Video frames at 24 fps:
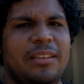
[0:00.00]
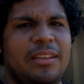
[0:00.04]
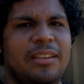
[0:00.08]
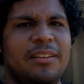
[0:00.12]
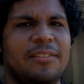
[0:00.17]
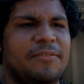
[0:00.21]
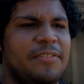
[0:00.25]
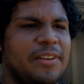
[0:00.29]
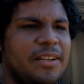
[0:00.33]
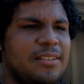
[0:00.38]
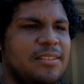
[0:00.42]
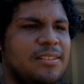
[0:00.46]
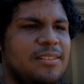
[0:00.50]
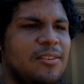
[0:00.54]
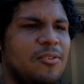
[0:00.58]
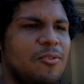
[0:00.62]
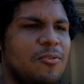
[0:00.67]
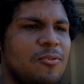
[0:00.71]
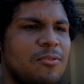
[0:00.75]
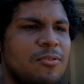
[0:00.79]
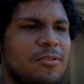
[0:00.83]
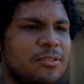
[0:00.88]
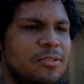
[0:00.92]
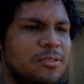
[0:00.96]
need to fix the
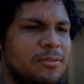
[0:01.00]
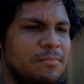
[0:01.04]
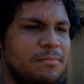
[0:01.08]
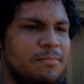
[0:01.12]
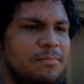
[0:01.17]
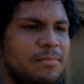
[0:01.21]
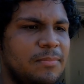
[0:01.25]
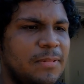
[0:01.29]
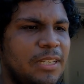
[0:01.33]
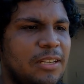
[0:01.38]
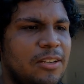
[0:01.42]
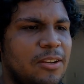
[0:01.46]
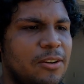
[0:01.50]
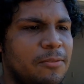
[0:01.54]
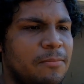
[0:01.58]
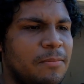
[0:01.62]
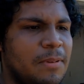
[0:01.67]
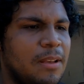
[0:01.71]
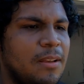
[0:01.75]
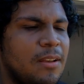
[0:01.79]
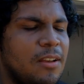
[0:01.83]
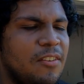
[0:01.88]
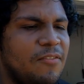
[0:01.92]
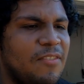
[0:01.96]
whole you know,
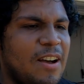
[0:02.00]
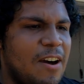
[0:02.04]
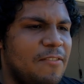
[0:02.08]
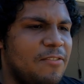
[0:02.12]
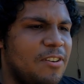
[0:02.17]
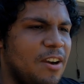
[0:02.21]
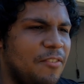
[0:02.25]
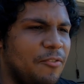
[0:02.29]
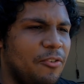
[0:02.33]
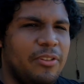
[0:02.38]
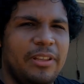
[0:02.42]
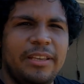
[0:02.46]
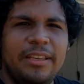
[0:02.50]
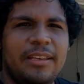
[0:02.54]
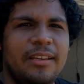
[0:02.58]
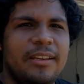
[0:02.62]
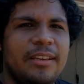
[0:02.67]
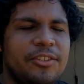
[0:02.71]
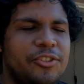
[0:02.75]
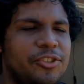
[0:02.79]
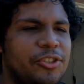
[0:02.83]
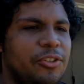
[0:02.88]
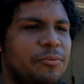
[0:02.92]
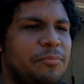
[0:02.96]
valve cover leaking
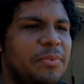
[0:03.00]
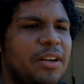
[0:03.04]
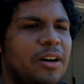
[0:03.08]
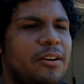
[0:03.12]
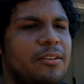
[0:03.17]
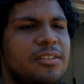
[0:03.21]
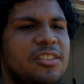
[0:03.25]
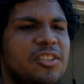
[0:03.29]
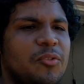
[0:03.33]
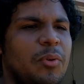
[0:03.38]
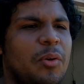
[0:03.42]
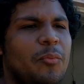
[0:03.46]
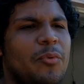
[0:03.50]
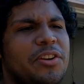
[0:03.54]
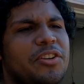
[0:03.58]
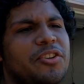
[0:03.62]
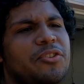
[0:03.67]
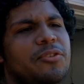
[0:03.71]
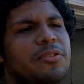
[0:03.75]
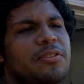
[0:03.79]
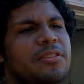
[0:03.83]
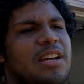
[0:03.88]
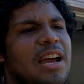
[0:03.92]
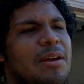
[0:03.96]
issue, but also we
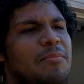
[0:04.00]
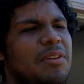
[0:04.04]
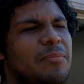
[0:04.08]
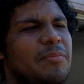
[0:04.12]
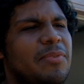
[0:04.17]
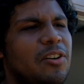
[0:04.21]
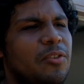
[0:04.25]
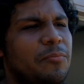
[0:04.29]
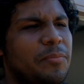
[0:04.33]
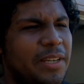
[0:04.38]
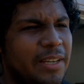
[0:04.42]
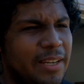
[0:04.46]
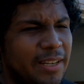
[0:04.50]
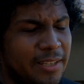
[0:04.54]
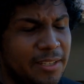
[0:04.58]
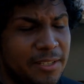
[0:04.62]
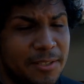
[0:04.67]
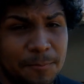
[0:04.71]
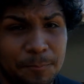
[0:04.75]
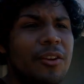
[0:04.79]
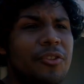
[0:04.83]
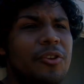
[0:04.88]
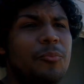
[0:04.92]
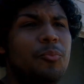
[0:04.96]
wanted the timing belt
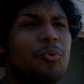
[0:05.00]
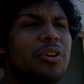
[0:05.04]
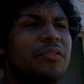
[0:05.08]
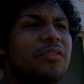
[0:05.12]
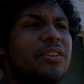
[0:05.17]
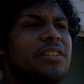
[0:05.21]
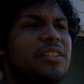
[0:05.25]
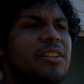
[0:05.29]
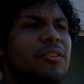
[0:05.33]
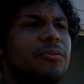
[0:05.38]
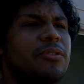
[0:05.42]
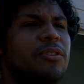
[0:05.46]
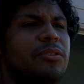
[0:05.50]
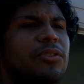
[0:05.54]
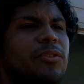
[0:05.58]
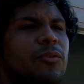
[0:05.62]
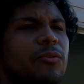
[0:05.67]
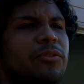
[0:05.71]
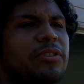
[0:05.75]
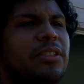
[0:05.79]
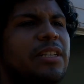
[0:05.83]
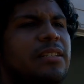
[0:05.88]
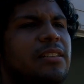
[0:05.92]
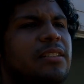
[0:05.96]
because the previous owner
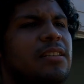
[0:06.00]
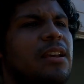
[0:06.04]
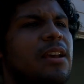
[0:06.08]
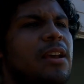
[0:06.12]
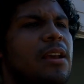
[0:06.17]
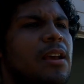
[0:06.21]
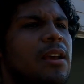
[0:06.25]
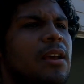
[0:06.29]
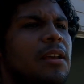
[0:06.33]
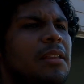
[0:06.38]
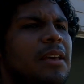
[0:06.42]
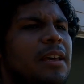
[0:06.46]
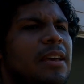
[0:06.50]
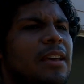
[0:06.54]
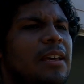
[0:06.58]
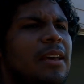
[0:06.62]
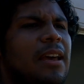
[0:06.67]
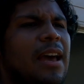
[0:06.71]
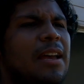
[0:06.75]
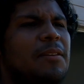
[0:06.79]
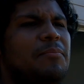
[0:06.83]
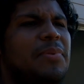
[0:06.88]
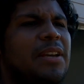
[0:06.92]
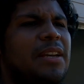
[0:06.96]
told us that
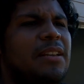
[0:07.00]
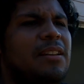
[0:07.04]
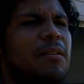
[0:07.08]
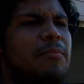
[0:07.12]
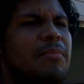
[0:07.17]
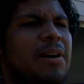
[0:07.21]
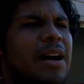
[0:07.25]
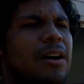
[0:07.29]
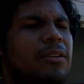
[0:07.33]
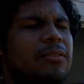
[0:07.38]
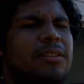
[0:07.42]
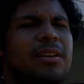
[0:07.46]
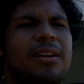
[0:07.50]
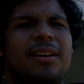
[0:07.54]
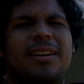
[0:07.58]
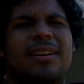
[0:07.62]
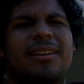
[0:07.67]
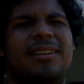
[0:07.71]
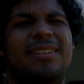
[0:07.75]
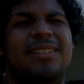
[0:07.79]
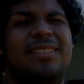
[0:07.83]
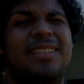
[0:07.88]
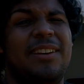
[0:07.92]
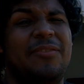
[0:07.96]
it had been about
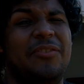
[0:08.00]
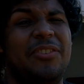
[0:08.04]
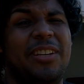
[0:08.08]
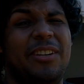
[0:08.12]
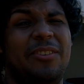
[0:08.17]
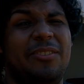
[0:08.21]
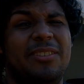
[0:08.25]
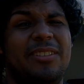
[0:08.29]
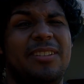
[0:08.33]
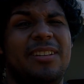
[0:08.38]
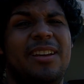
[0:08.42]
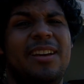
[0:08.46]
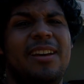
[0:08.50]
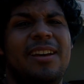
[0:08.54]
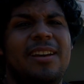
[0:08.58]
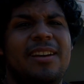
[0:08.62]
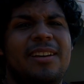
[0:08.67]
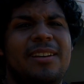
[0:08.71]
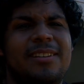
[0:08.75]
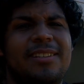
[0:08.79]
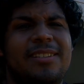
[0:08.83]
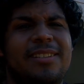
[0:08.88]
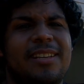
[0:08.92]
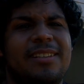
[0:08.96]
seven years
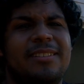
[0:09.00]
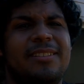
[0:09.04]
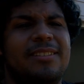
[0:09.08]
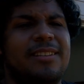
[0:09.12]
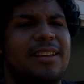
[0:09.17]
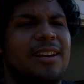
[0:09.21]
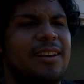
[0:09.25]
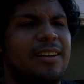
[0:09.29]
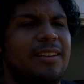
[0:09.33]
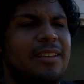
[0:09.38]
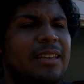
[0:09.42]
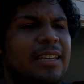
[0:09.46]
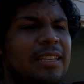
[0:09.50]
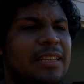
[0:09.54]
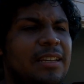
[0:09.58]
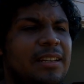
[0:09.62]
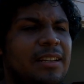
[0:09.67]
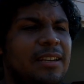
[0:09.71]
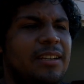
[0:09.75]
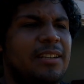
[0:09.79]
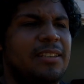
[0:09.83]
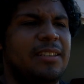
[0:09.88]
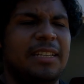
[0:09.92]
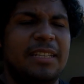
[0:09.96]
since uh, he did
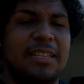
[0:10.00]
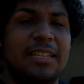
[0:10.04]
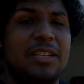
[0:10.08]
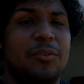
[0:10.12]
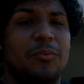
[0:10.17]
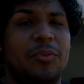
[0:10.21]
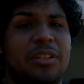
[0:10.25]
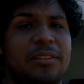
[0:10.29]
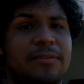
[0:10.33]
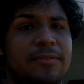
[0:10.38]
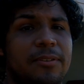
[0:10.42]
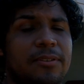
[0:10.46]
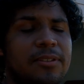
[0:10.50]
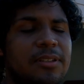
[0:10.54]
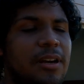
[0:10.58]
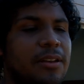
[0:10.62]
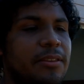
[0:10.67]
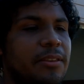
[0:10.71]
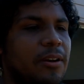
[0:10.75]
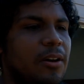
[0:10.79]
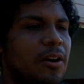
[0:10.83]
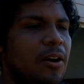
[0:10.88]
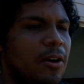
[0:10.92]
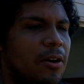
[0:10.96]
it because he did it when he first
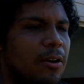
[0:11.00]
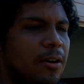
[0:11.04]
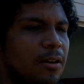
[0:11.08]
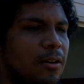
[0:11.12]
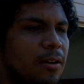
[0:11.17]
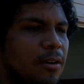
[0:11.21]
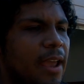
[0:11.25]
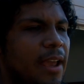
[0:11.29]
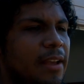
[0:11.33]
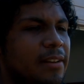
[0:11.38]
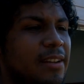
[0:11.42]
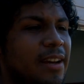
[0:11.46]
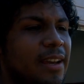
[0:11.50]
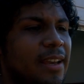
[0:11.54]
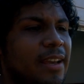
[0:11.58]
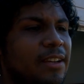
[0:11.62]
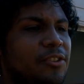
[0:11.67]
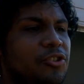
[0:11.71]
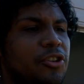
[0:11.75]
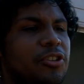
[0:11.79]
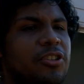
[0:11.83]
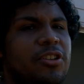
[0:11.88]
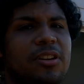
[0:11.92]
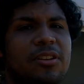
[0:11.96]
got the car. And I
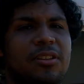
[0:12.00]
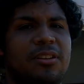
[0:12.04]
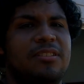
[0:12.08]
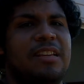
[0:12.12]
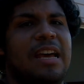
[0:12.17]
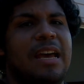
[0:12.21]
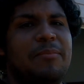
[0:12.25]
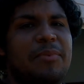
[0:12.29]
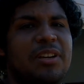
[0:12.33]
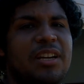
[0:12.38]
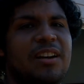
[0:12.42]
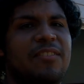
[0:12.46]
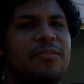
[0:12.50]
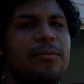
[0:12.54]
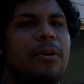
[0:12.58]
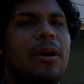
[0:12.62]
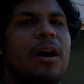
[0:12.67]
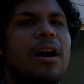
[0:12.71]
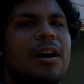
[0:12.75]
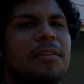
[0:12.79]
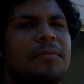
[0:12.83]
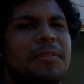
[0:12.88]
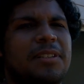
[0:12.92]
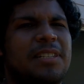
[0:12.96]
actually took the timing cover
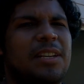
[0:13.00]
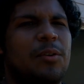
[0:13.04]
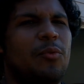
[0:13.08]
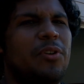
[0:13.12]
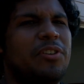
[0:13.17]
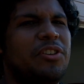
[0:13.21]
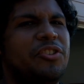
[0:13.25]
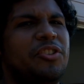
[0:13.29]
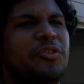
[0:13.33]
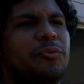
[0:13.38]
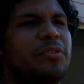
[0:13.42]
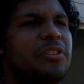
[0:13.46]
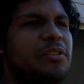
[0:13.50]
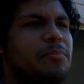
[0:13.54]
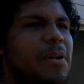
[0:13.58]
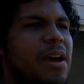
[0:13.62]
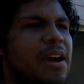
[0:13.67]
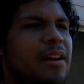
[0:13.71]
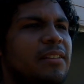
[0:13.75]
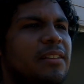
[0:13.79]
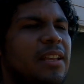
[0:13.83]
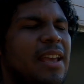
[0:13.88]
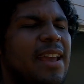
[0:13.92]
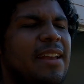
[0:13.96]
off because I wanted to
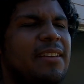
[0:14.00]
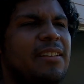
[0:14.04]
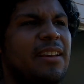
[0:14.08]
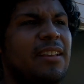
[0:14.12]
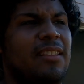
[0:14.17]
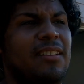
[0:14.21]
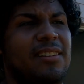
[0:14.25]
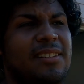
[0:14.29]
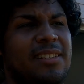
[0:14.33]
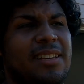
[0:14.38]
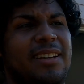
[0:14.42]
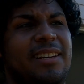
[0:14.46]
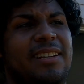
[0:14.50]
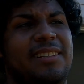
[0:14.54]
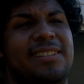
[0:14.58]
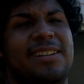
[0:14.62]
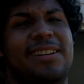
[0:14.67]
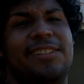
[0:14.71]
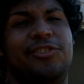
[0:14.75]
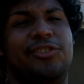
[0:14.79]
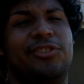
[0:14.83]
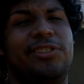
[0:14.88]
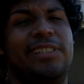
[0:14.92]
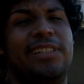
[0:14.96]
inspect and it looks like it's
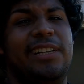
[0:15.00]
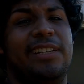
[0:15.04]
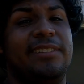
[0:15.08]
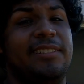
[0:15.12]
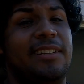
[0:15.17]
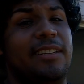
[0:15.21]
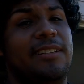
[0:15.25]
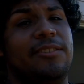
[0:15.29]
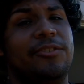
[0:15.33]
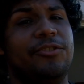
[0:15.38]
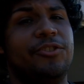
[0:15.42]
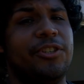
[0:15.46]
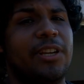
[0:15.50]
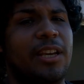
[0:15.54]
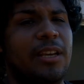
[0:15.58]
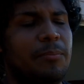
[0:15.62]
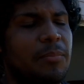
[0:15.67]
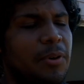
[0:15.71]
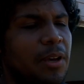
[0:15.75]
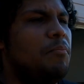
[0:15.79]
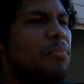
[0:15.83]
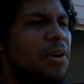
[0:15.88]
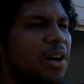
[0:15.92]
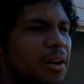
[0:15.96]
actually in decent shape,
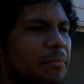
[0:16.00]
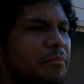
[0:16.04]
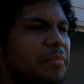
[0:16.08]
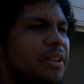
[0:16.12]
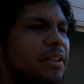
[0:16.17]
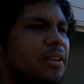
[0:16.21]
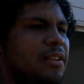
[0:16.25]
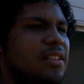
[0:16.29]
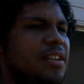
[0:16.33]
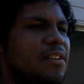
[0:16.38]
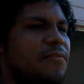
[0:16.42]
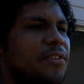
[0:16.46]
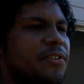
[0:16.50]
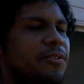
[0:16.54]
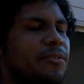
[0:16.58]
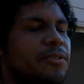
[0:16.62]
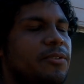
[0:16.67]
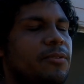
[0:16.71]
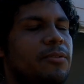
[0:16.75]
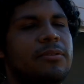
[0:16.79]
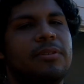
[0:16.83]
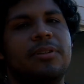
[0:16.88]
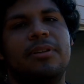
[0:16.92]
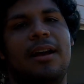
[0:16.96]
but being seven
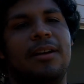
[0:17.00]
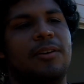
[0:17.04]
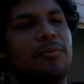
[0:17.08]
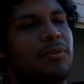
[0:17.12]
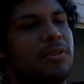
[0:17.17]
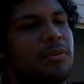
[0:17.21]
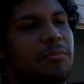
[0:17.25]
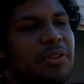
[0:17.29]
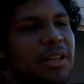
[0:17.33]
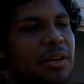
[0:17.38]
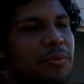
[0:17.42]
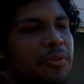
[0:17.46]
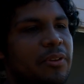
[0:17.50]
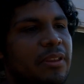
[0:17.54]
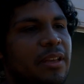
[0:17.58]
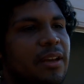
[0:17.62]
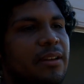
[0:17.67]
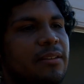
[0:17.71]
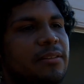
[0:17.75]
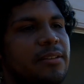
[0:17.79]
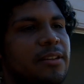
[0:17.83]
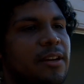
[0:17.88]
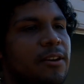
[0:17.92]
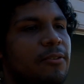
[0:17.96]
years old, I don't want to play with
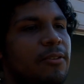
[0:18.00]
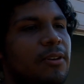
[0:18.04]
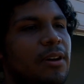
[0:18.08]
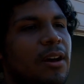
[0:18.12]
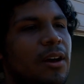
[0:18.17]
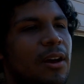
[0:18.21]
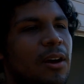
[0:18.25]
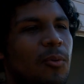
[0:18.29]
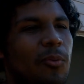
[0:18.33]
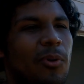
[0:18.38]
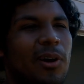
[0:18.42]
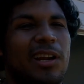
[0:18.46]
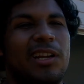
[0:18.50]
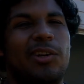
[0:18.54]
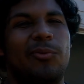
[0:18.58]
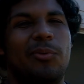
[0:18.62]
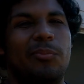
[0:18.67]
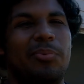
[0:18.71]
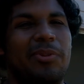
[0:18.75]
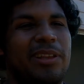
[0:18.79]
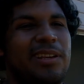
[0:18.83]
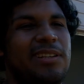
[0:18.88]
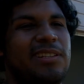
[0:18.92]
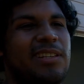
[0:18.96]
that. So we're going to
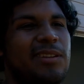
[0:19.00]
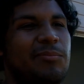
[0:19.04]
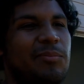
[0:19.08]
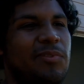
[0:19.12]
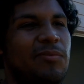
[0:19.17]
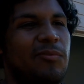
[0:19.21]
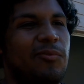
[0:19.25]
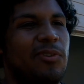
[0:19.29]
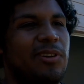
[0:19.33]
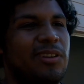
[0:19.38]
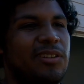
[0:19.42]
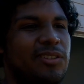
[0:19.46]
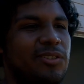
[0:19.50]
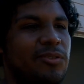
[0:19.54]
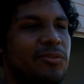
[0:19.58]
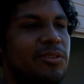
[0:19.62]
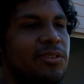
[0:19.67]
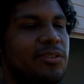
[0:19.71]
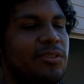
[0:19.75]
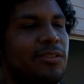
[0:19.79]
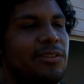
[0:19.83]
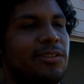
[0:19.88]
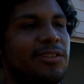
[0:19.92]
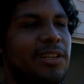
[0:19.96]
replace it before Jesus
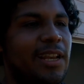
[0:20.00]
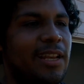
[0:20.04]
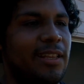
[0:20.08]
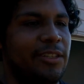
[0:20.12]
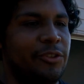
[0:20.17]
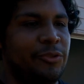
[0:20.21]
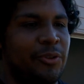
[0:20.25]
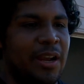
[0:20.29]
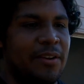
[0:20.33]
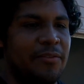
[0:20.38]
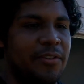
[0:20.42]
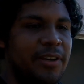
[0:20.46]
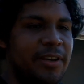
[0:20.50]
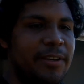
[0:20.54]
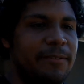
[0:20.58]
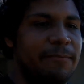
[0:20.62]
starts daily driving